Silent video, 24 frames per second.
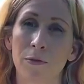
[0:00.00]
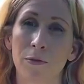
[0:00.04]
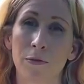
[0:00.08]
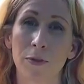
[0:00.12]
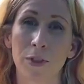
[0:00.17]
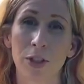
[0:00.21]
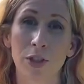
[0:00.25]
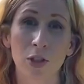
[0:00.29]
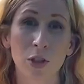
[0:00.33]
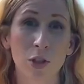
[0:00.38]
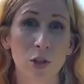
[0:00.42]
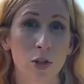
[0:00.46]

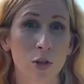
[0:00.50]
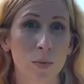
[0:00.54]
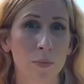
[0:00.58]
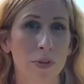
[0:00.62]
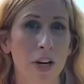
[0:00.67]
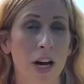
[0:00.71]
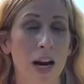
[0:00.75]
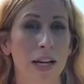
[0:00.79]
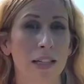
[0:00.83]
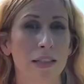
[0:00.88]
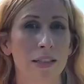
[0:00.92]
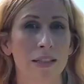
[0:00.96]
physical
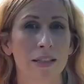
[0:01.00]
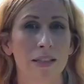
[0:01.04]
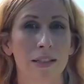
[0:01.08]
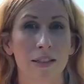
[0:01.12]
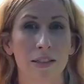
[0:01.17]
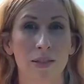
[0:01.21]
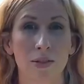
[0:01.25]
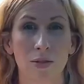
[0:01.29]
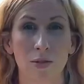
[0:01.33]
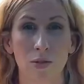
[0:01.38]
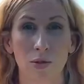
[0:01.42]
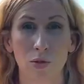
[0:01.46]

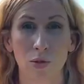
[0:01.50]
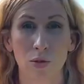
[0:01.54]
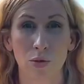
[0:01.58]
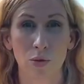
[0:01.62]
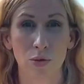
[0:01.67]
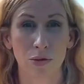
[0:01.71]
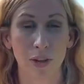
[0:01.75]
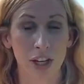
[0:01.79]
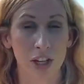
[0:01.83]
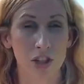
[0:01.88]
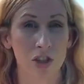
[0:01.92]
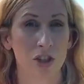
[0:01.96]
practices,
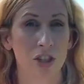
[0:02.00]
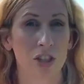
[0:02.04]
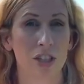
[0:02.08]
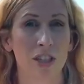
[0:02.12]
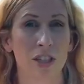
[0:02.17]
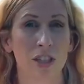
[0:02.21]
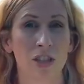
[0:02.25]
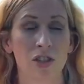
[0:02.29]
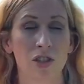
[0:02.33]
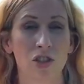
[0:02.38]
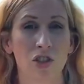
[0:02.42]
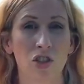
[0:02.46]

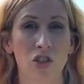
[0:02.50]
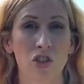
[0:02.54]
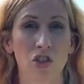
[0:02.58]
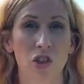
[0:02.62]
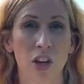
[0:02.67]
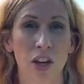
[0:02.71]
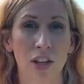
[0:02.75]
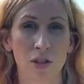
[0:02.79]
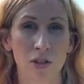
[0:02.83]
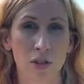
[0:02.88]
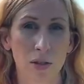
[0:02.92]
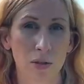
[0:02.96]
stretching,
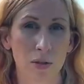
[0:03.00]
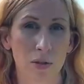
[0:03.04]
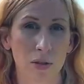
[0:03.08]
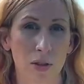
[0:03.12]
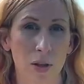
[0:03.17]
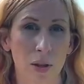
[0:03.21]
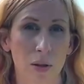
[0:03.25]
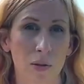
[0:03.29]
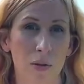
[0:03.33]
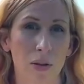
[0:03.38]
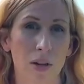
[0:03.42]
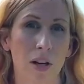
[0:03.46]
gentle
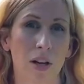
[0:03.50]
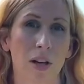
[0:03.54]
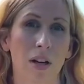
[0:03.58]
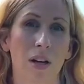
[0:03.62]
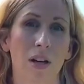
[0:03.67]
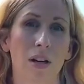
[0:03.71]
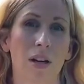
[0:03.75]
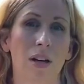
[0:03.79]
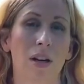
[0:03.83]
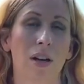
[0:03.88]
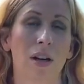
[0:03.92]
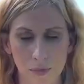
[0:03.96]

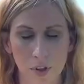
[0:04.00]
yoga.